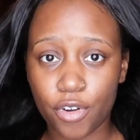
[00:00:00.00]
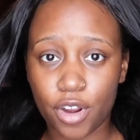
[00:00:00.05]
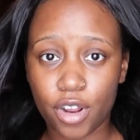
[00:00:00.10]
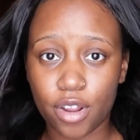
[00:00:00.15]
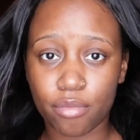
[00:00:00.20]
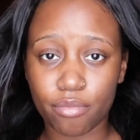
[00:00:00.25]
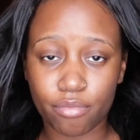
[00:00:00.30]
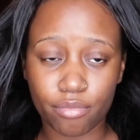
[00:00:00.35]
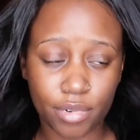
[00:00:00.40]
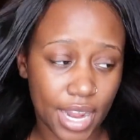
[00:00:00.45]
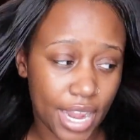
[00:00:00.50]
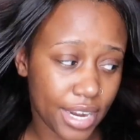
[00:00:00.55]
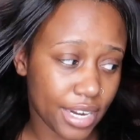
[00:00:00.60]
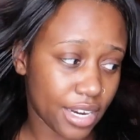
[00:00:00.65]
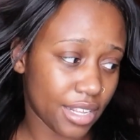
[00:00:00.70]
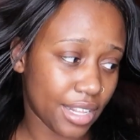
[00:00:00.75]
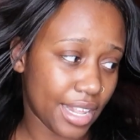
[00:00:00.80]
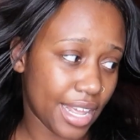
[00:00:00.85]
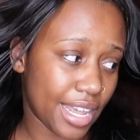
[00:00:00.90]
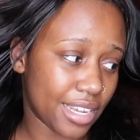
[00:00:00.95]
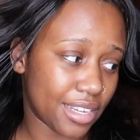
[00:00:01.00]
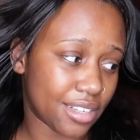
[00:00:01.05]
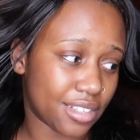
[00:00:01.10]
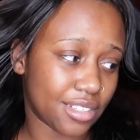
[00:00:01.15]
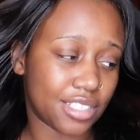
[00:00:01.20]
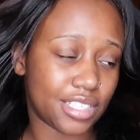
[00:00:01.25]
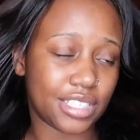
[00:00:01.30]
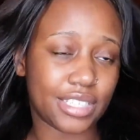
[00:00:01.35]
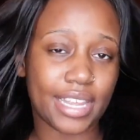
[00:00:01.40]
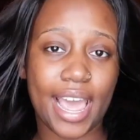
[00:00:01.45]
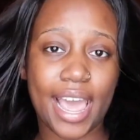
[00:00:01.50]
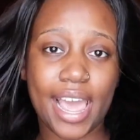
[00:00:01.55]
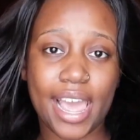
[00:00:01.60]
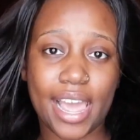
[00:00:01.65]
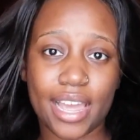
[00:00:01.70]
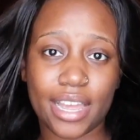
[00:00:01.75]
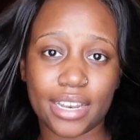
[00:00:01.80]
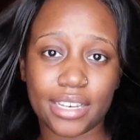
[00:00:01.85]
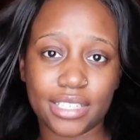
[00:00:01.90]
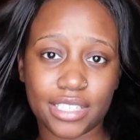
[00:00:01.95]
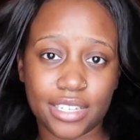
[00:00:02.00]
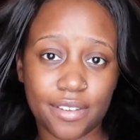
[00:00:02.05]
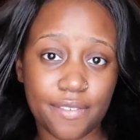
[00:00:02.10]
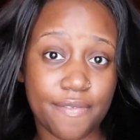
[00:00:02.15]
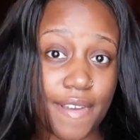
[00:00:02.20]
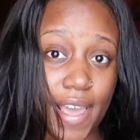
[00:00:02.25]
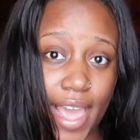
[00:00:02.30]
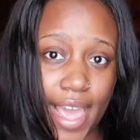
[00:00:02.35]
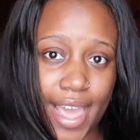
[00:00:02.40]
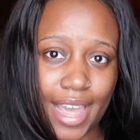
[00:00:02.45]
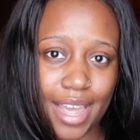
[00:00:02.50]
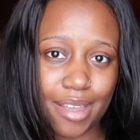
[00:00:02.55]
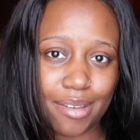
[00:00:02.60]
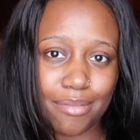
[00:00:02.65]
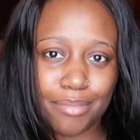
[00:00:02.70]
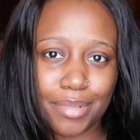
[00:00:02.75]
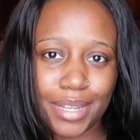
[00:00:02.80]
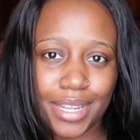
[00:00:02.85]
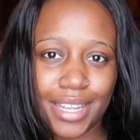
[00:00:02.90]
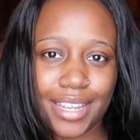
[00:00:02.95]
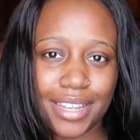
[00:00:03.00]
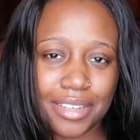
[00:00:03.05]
from kind of like sad to fab.